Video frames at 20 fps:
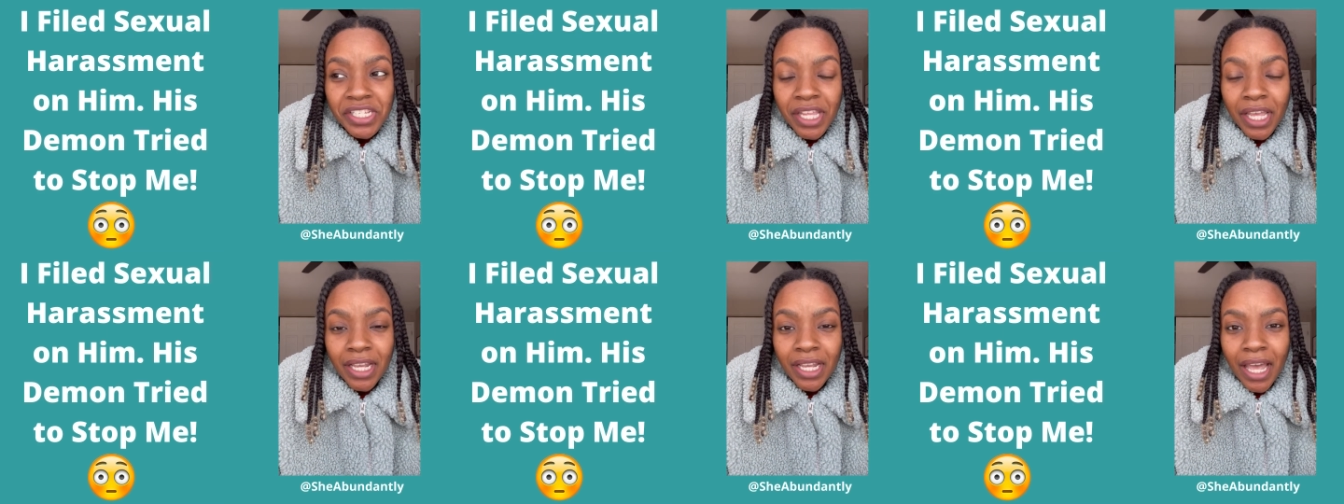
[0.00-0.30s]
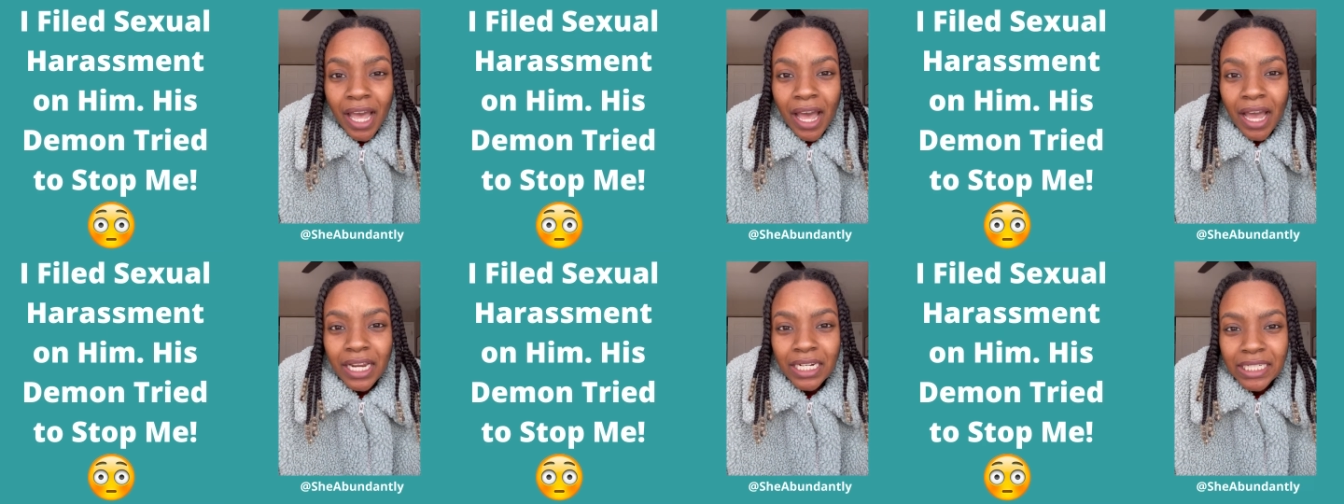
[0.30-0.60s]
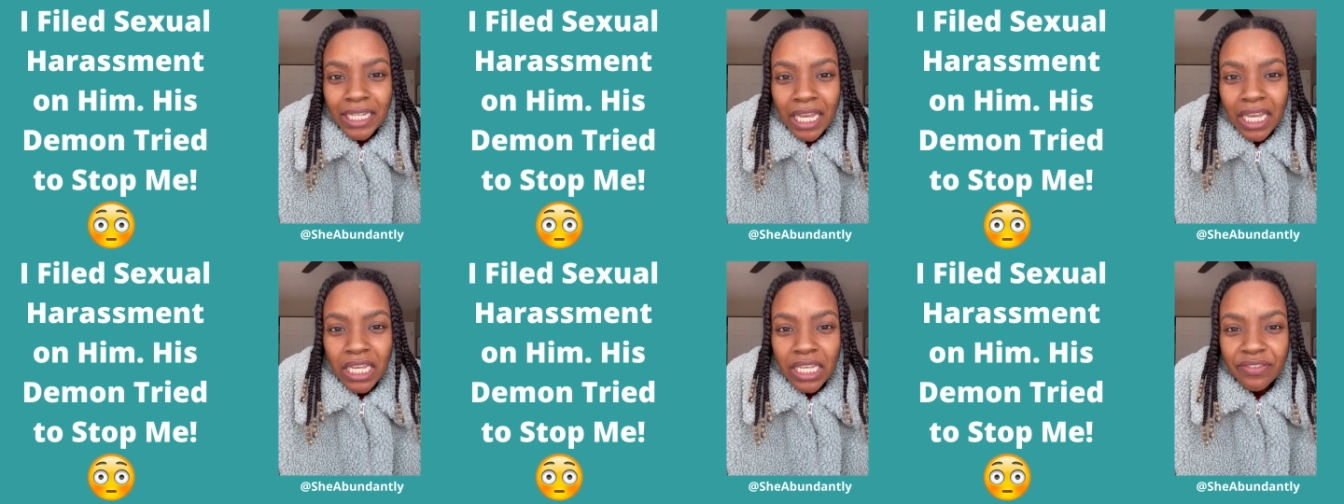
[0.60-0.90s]
that God
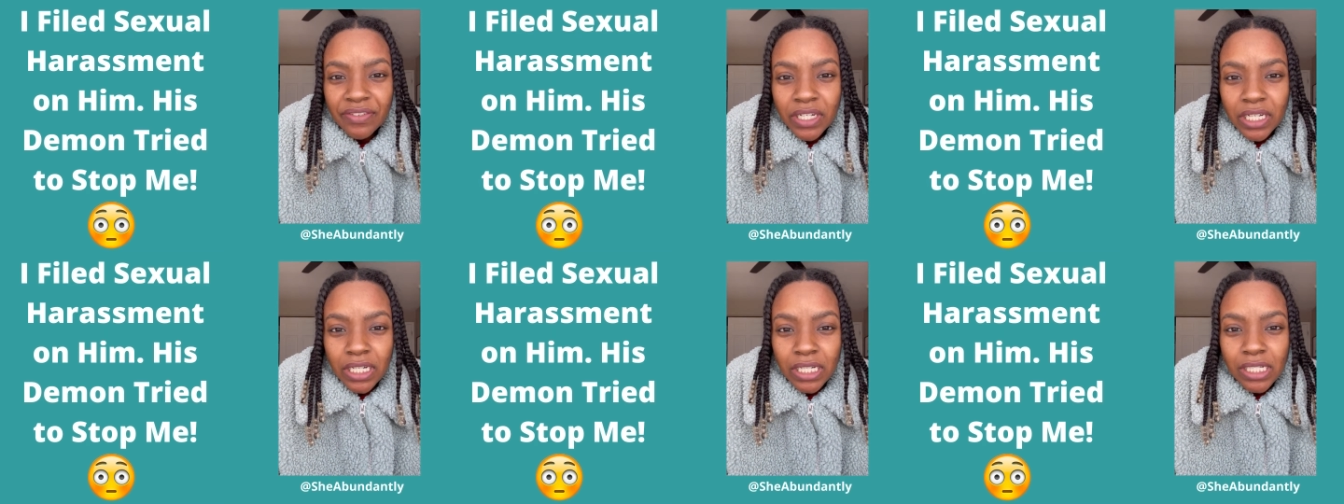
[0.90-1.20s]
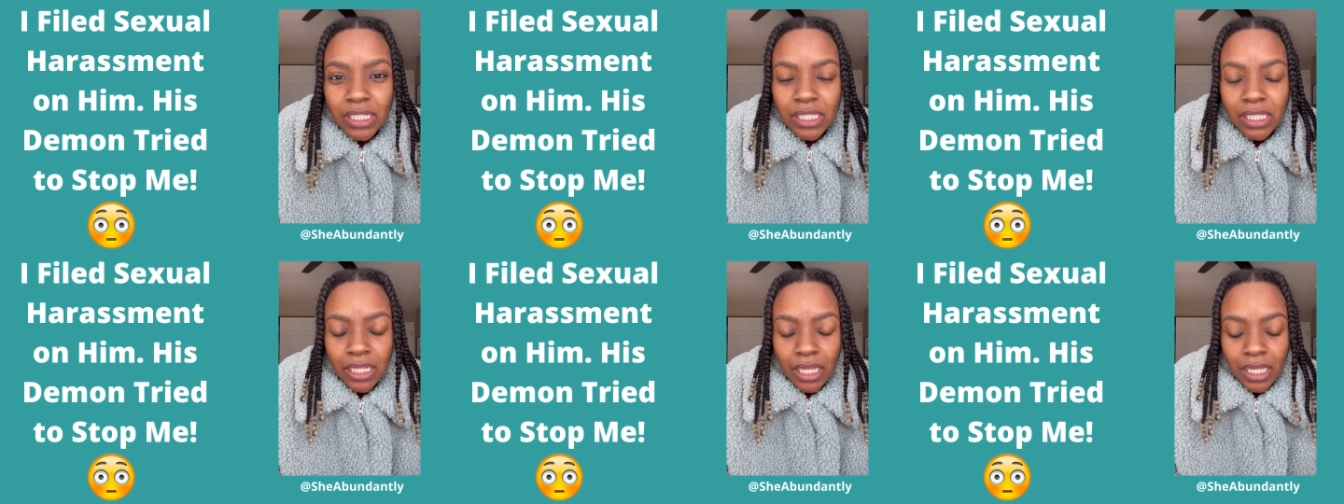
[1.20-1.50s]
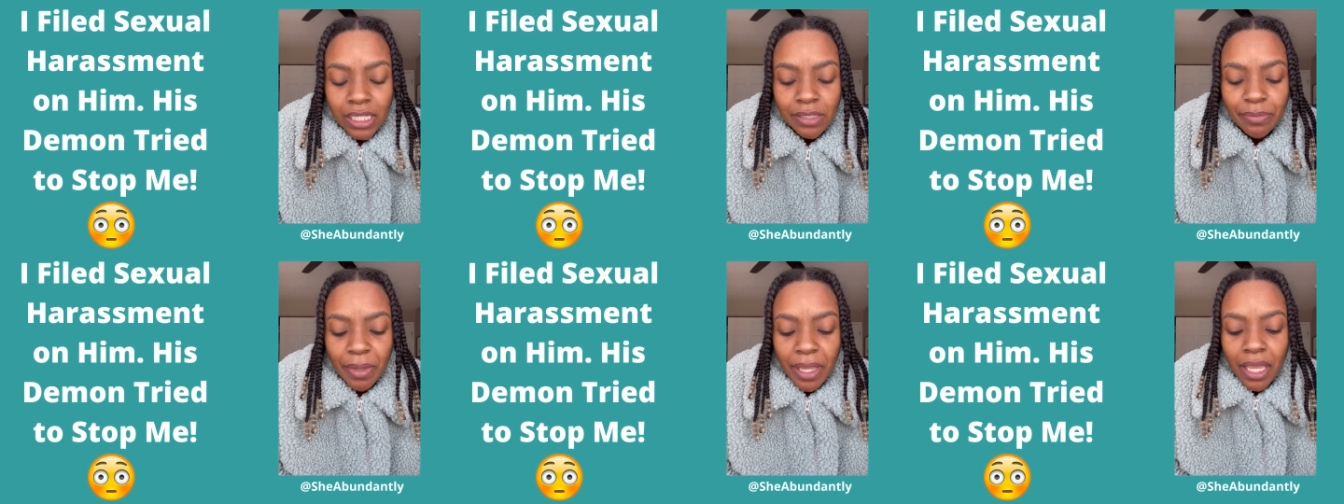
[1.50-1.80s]
gave us
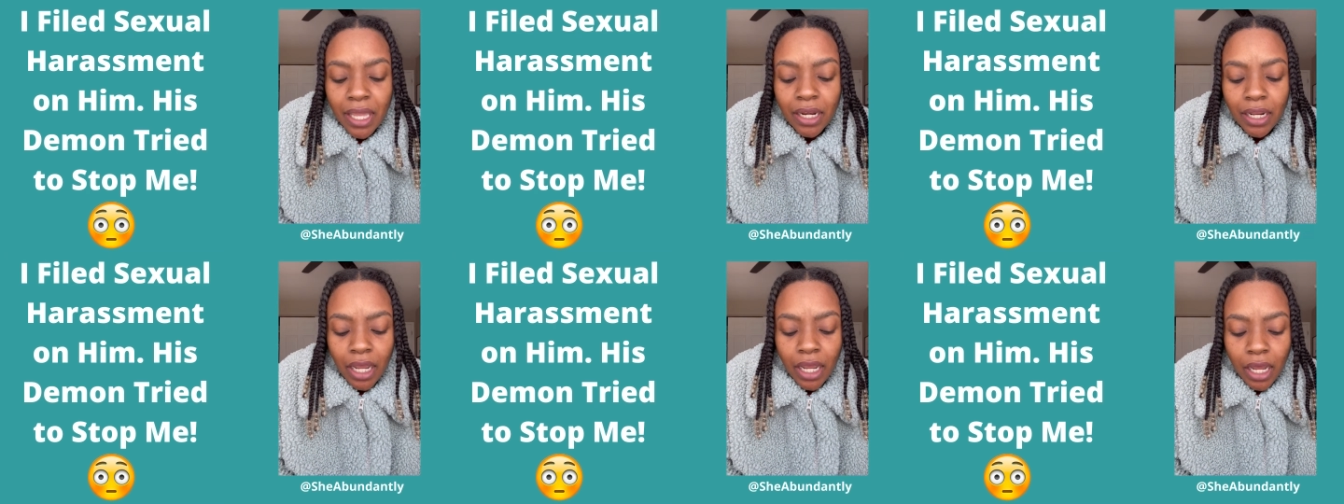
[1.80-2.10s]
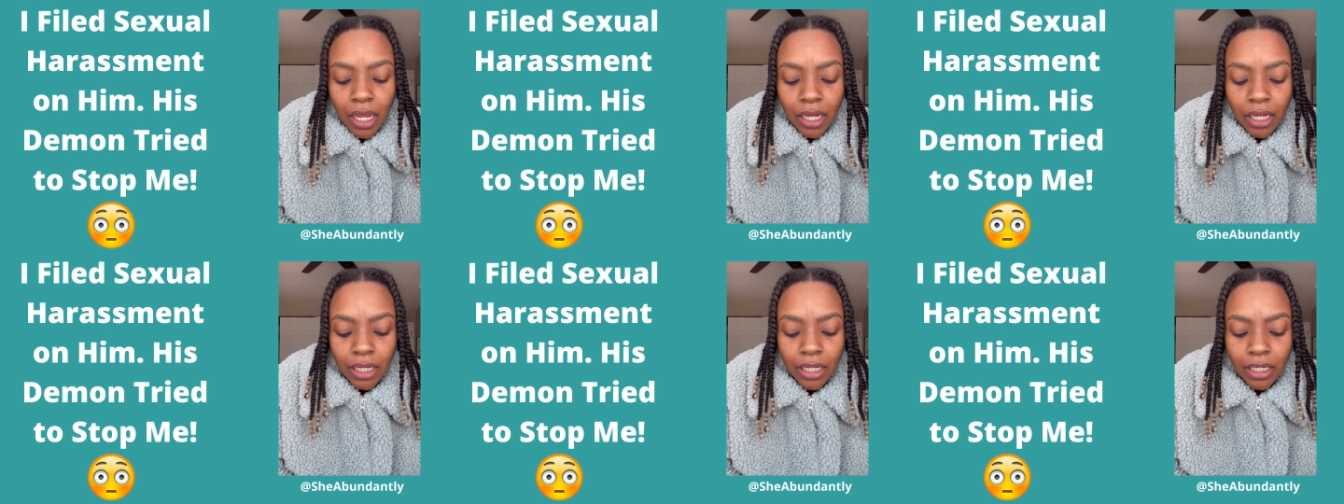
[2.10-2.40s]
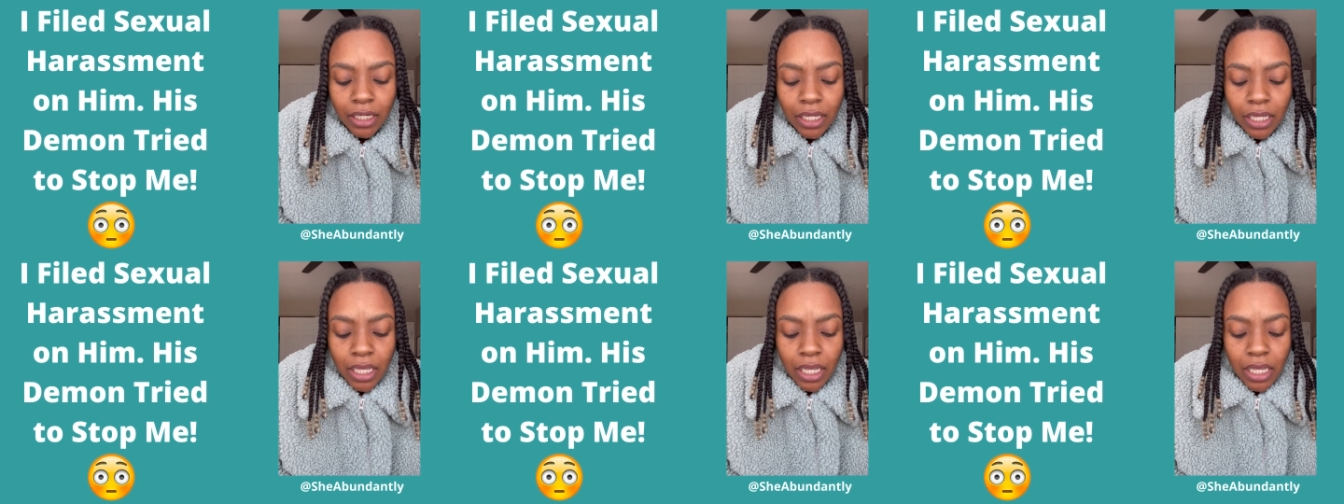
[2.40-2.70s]
as mankind